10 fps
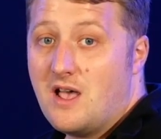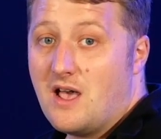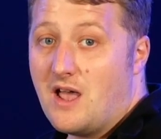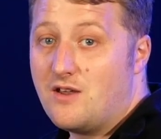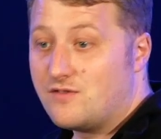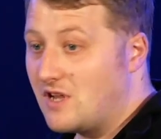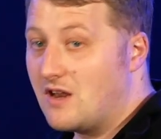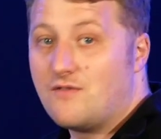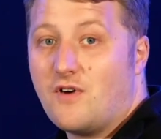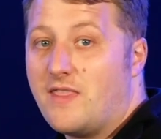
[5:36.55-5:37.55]
and you
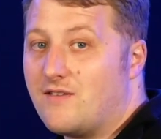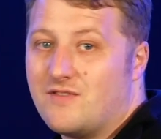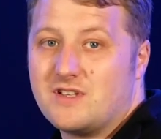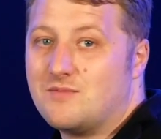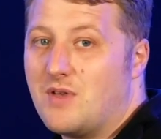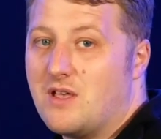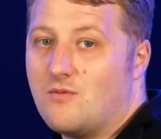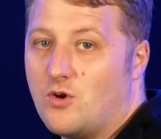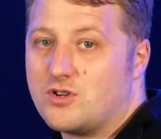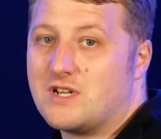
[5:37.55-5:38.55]
suddenly find everything's a bit
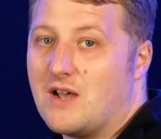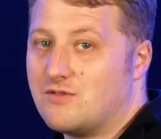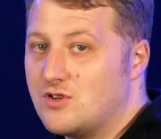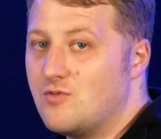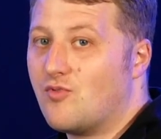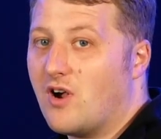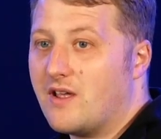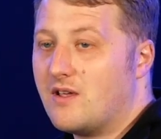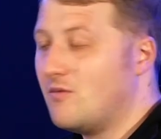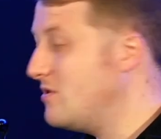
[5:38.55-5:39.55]
washed out, too
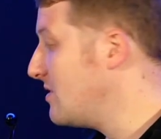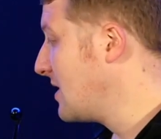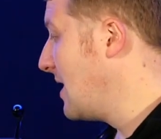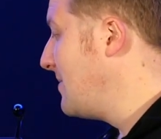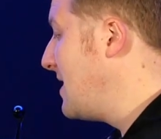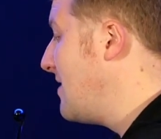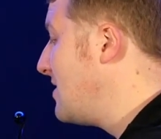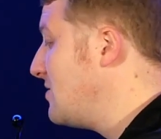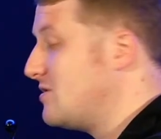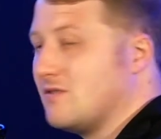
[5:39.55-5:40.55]
bright. Well, you can come in here
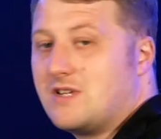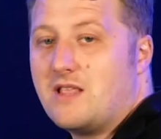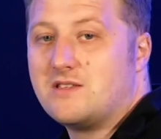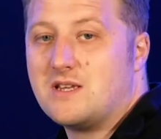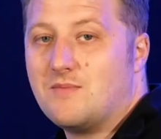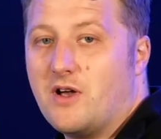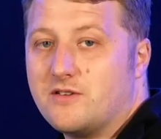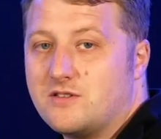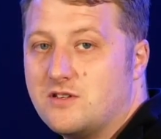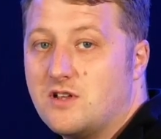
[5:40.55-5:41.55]
and use your intensity
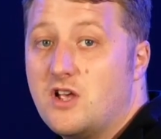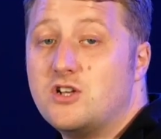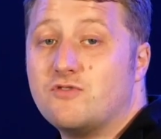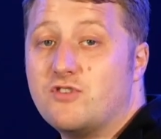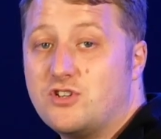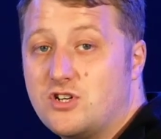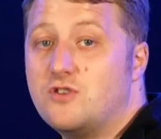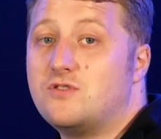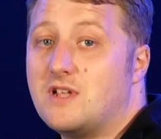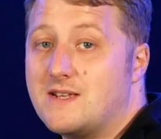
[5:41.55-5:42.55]
masters to
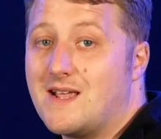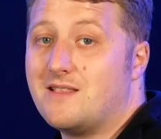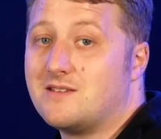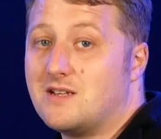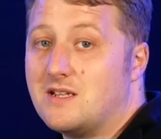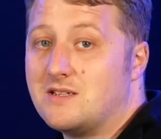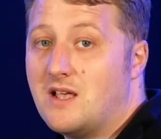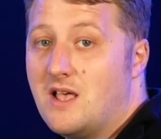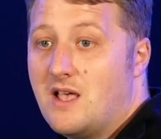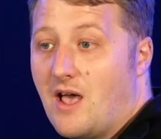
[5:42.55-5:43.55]
reduce intensities.
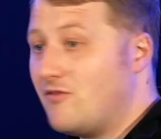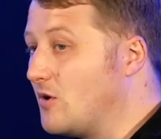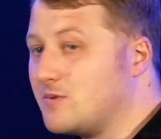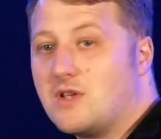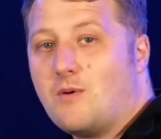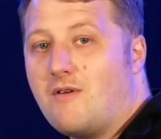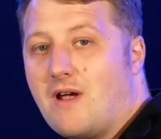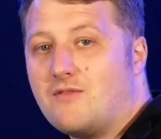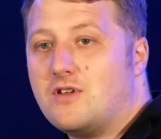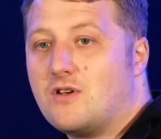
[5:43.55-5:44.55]
And the opposite way
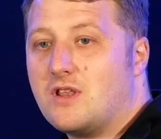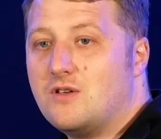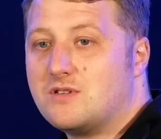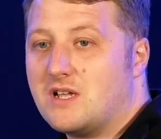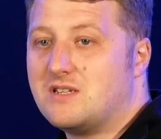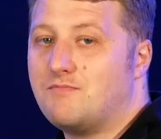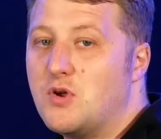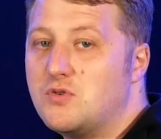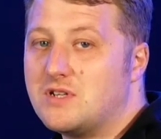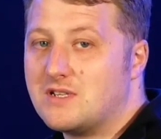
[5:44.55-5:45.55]
around, you can use that to
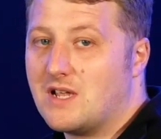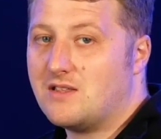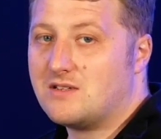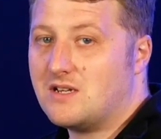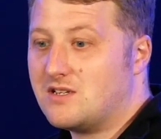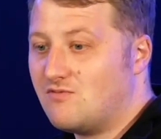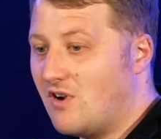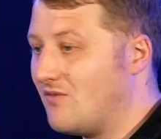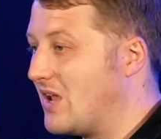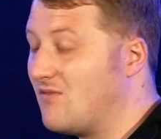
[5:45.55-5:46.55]
boost intensities.
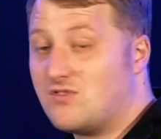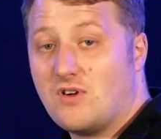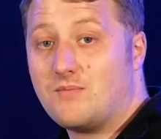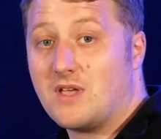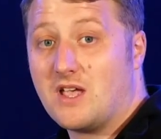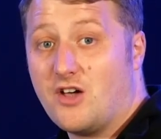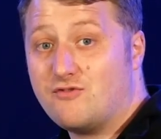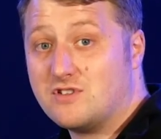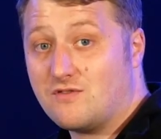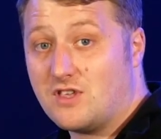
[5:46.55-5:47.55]
Rather than having to update
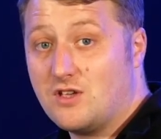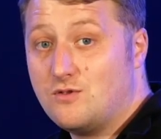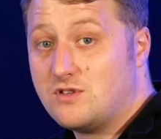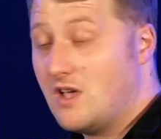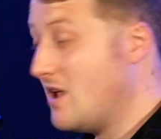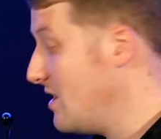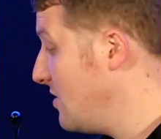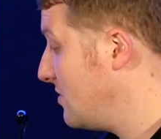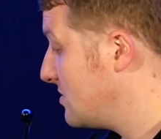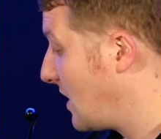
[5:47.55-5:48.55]
hundreds of cues,
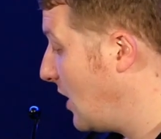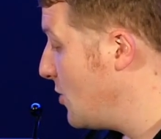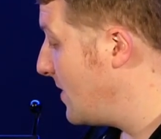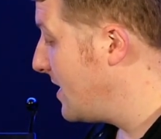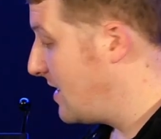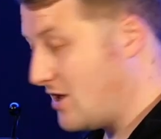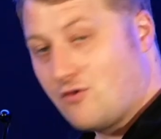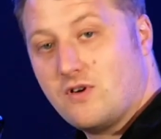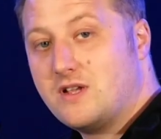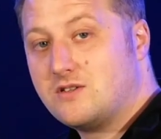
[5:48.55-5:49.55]
you can just globally
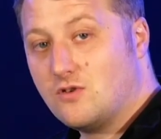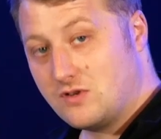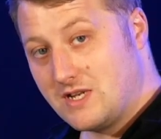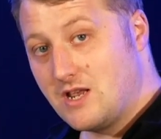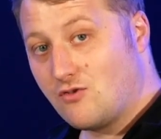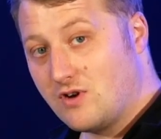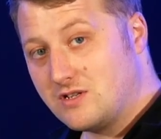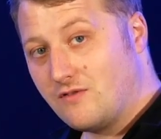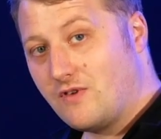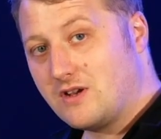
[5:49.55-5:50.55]
increase or
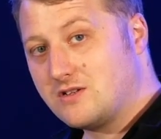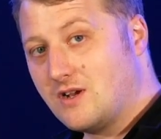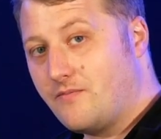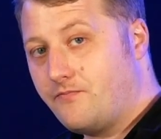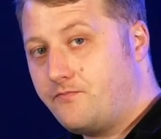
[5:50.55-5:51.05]
decrease a fixture